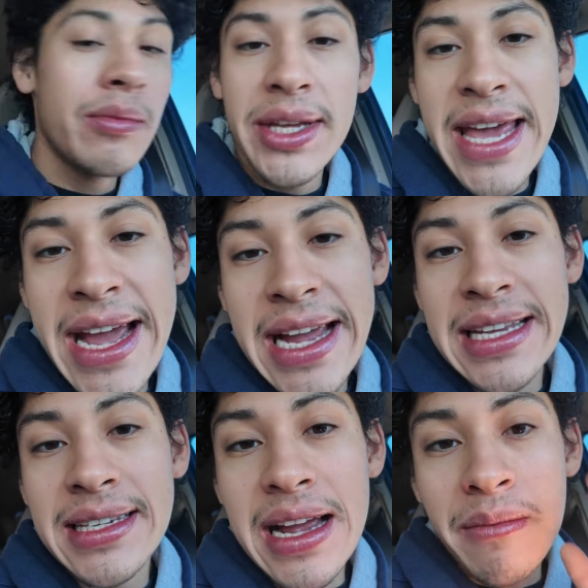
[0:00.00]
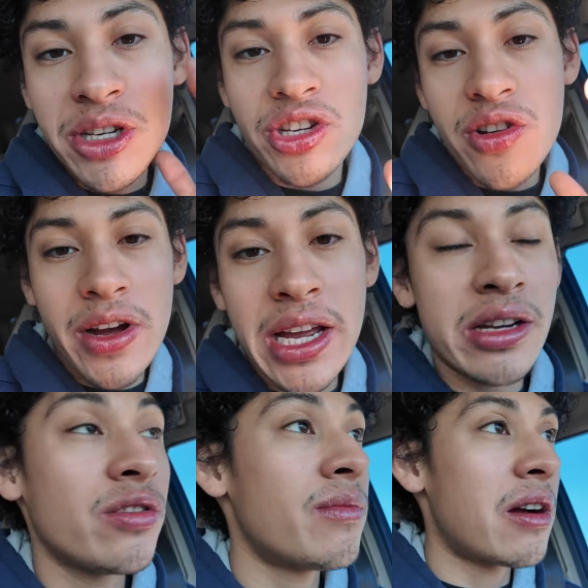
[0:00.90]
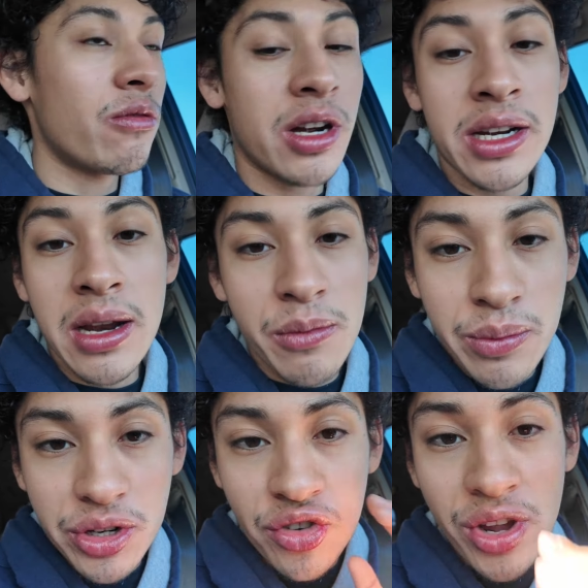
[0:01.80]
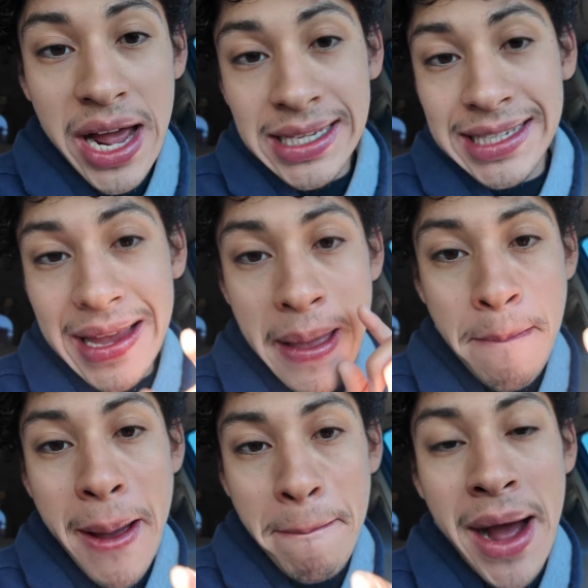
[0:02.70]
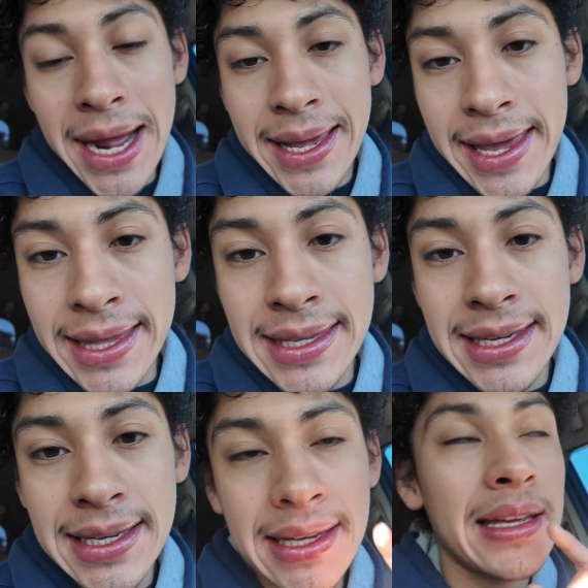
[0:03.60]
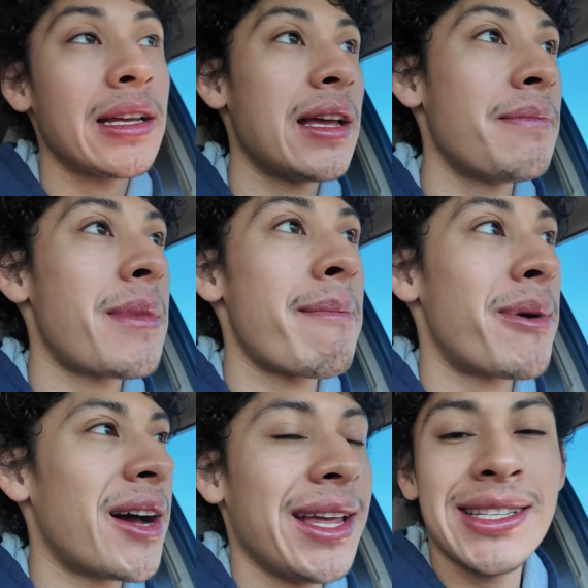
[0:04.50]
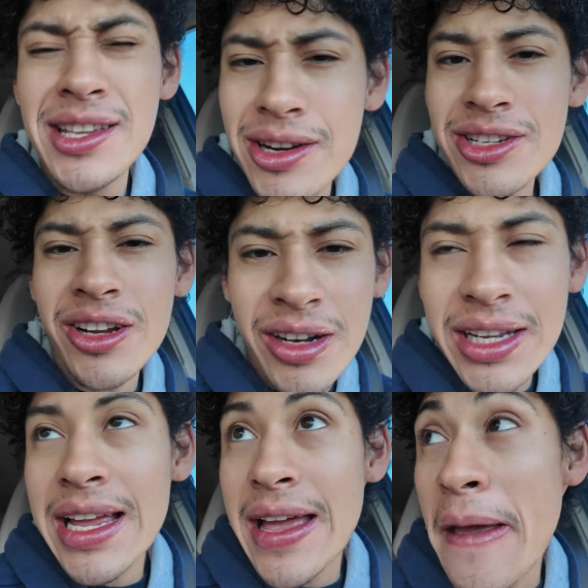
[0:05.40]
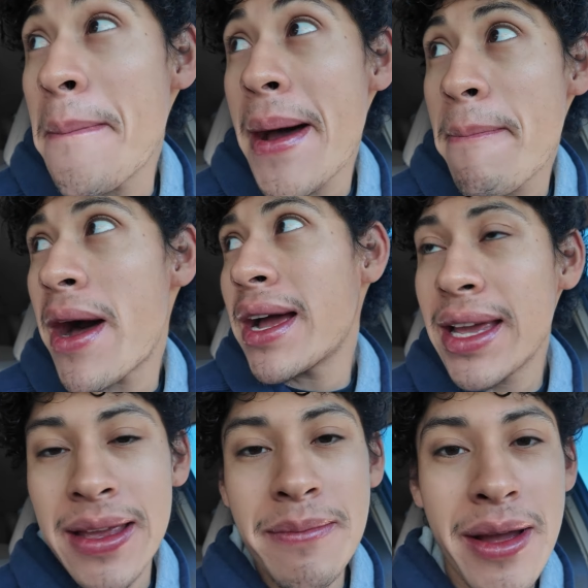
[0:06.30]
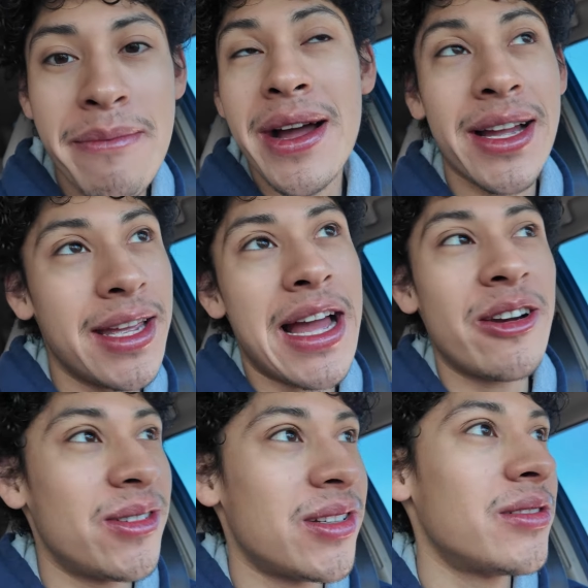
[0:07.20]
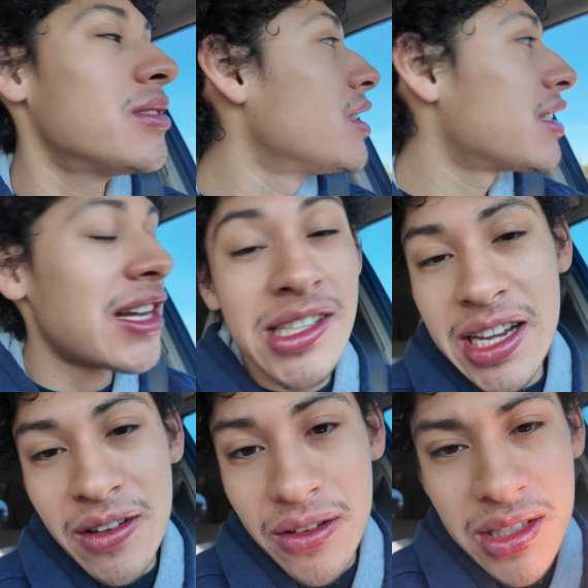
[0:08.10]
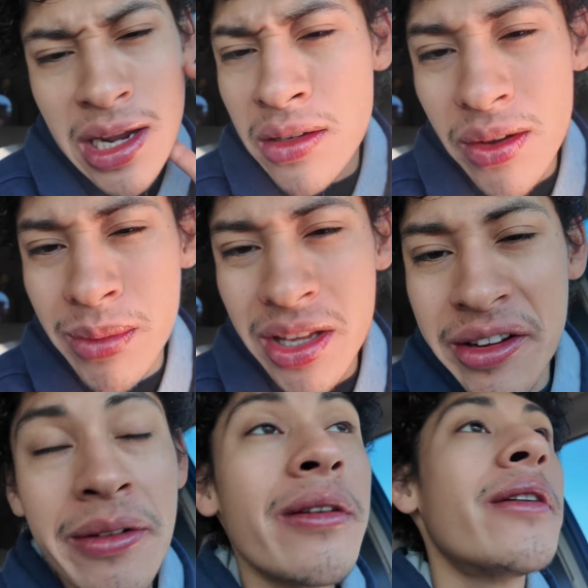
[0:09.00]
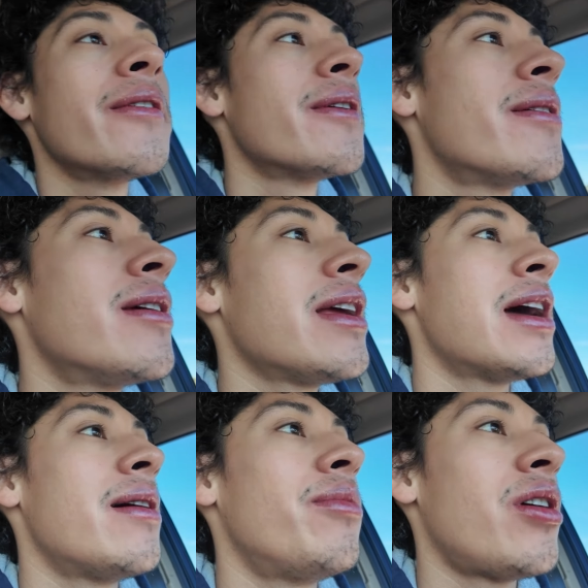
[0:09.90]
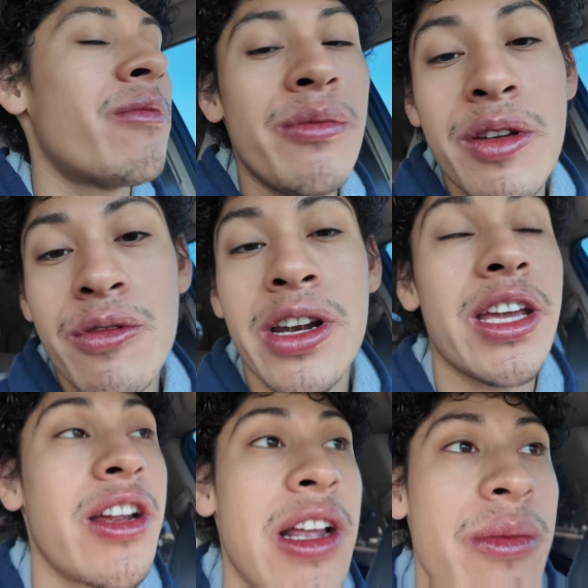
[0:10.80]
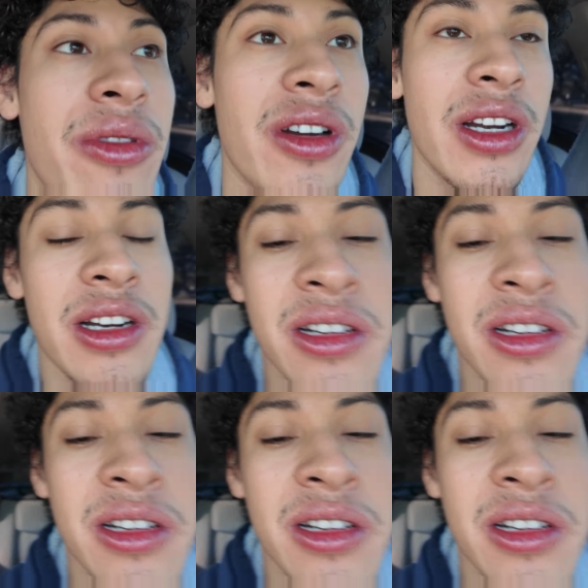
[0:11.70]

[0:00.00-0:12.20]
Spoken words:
But yeah, guys, I'm gonna just go ahead and do my run. I'm gonna put you guys in my pocket. In my pocket, isn't there a song like that? In my pocket, I don't know. Sounds familiar. Yeah, but I'm gonna be running here at the park.